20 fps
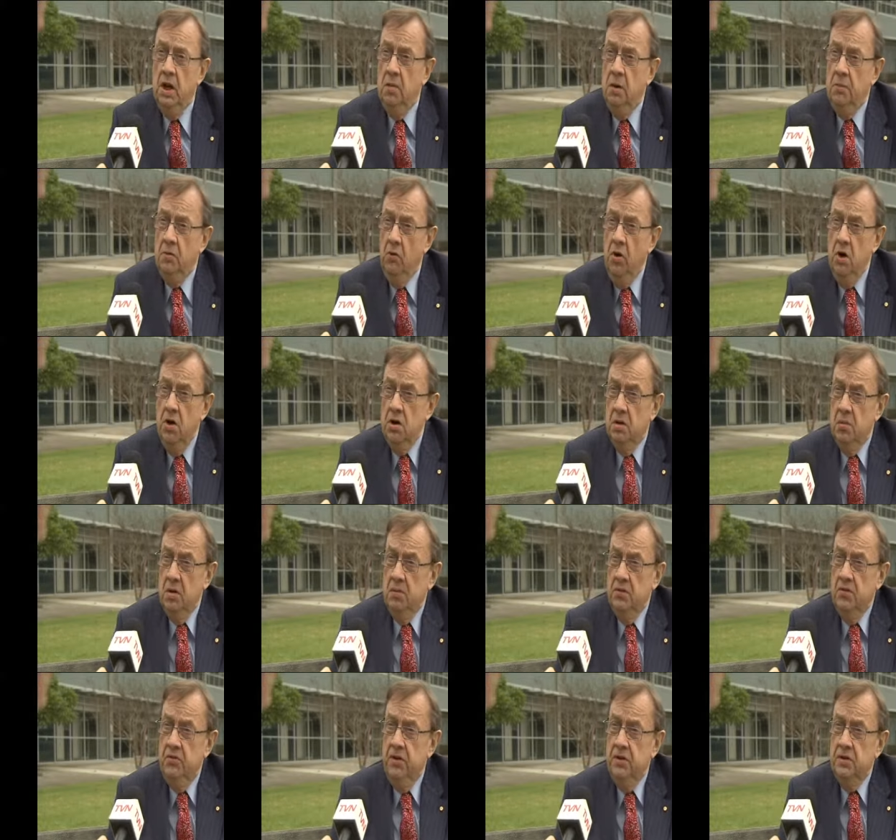I might be wrong. It might
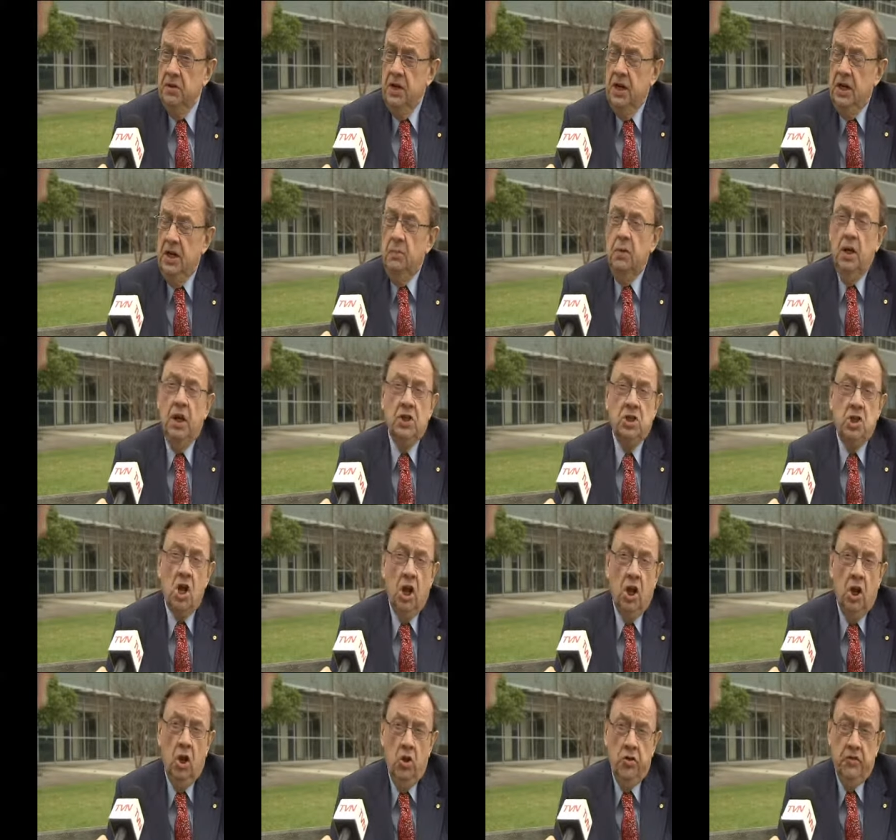be 380, but it's a
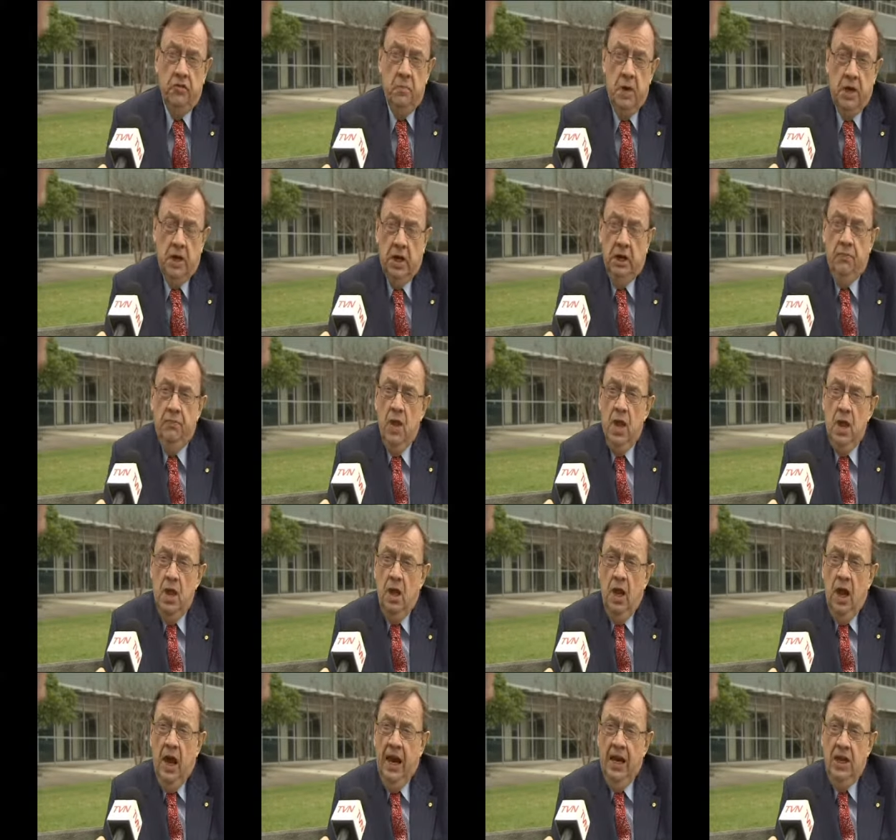lot of money.
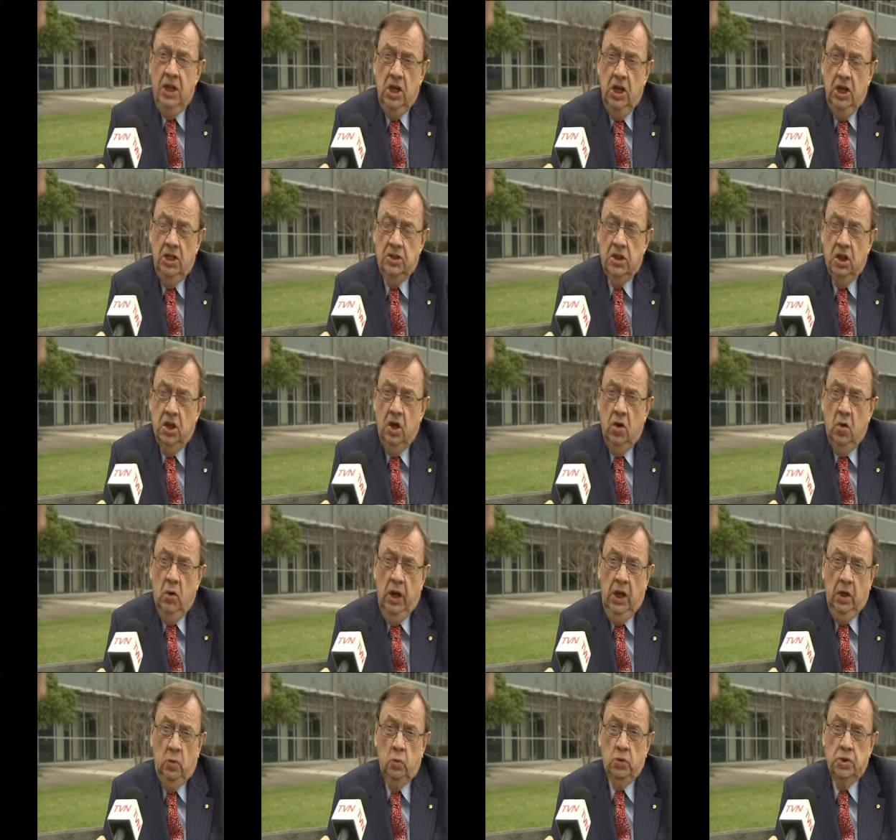Eight years ago,
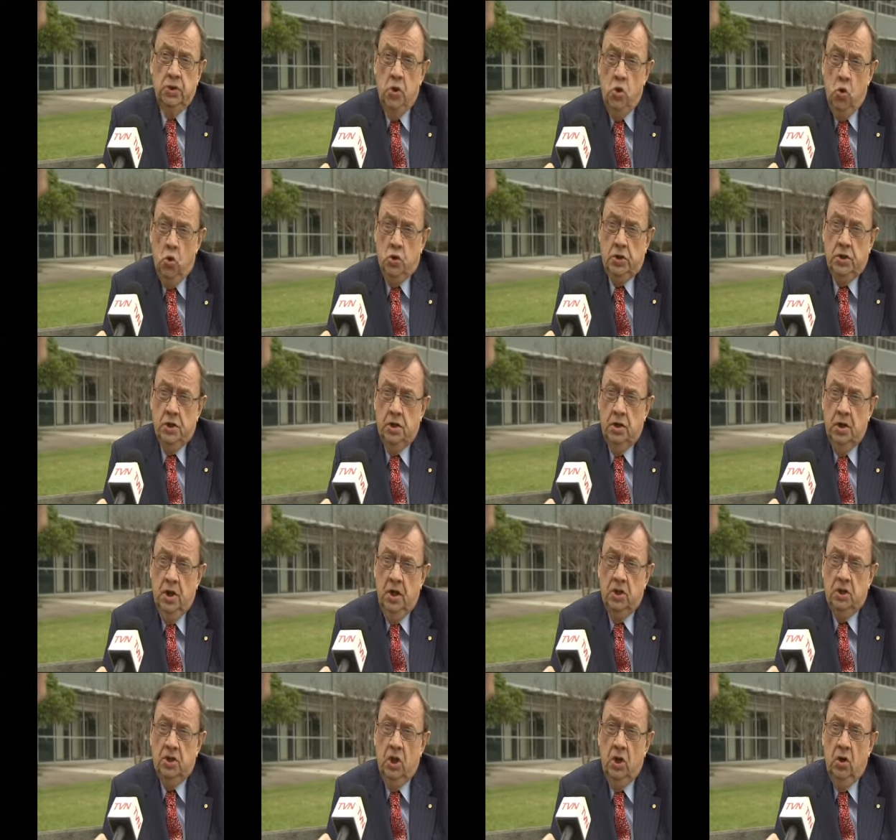it was naught.
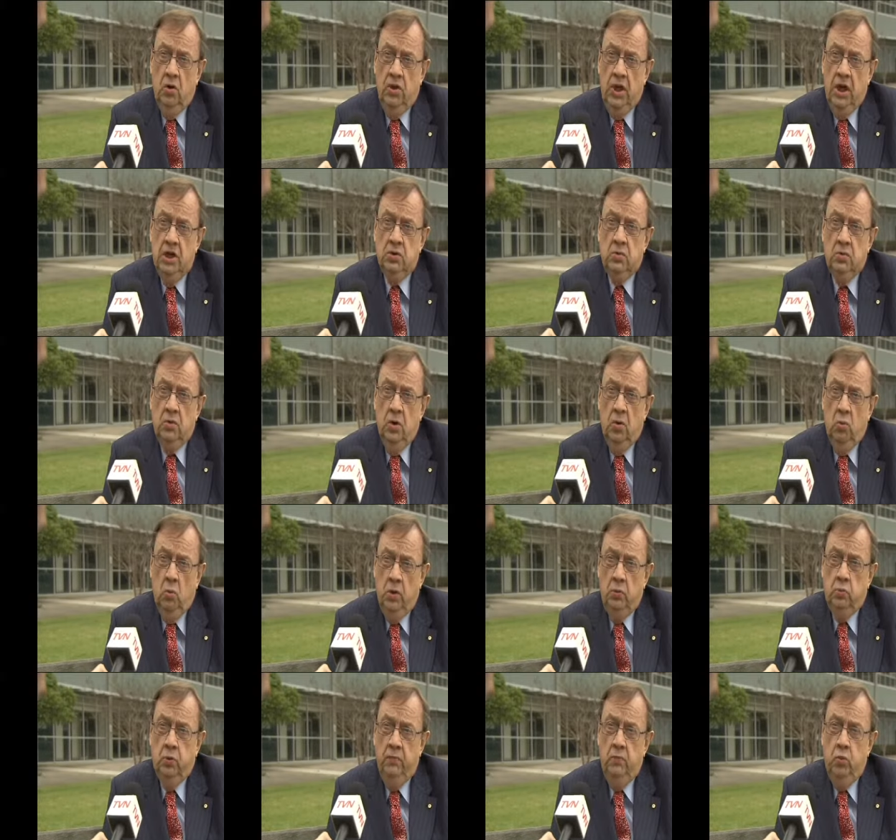And so that's
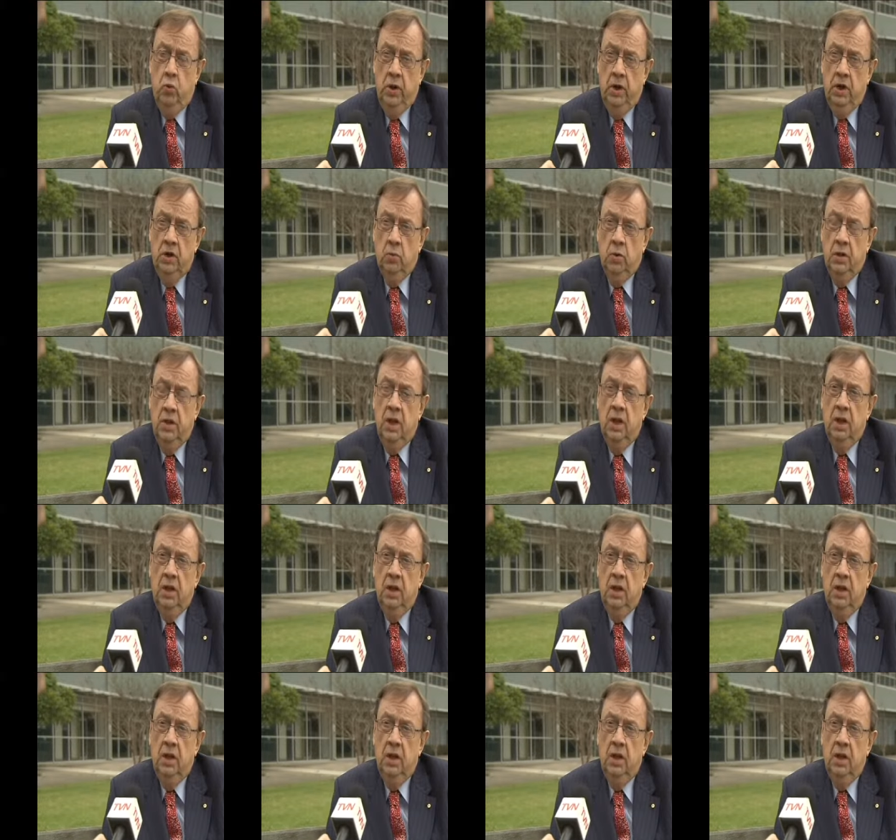what we put into it.